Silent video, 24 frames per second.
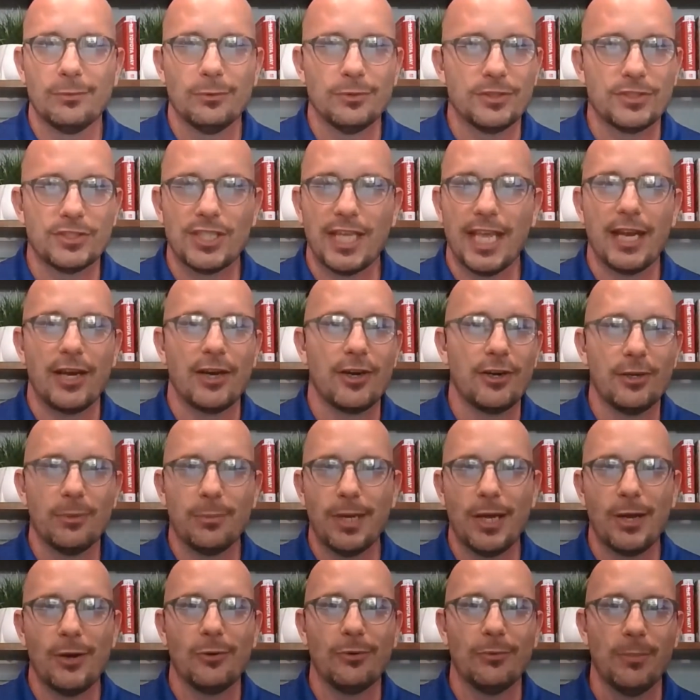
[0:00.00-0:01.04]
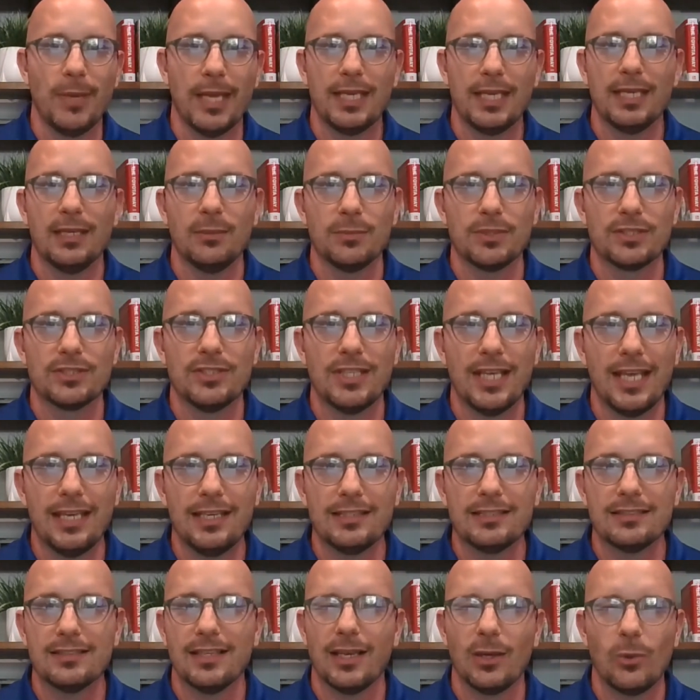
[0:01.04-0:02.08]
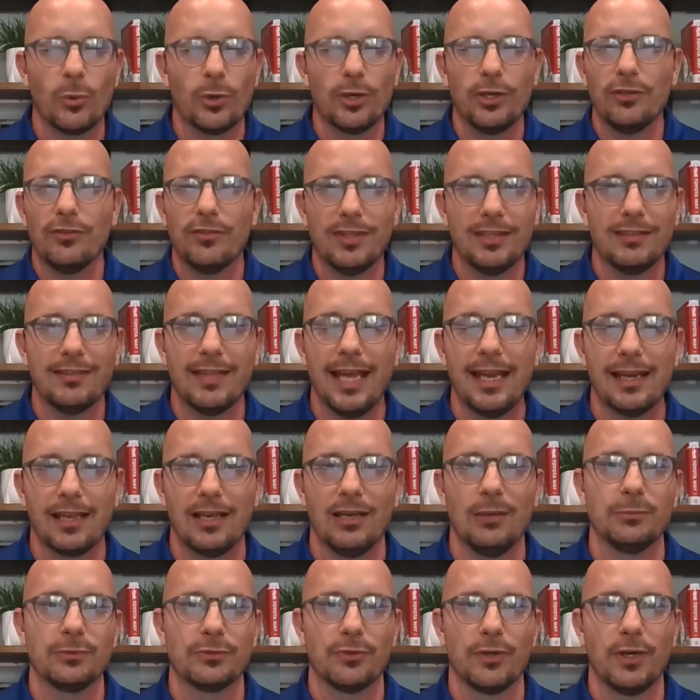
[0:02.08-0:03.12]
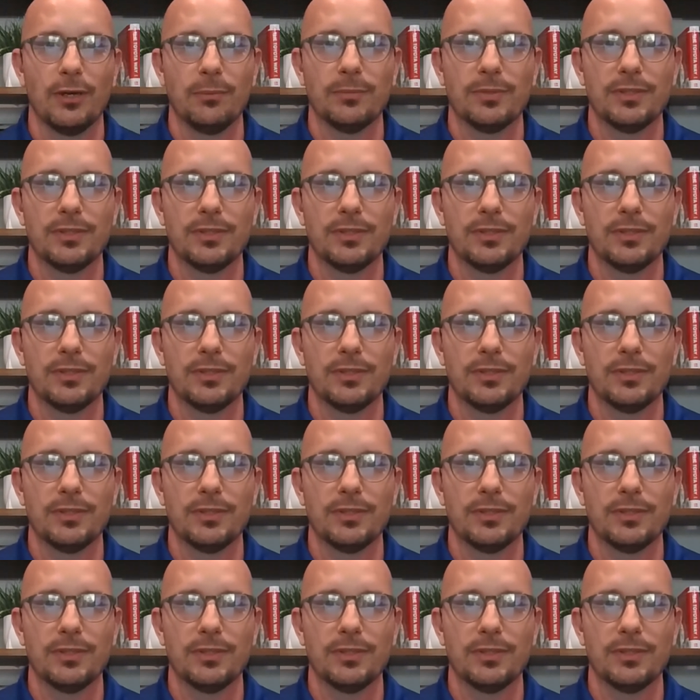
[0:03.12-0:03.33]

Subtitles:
scared about making mistakes? Like, where do you think that comes from?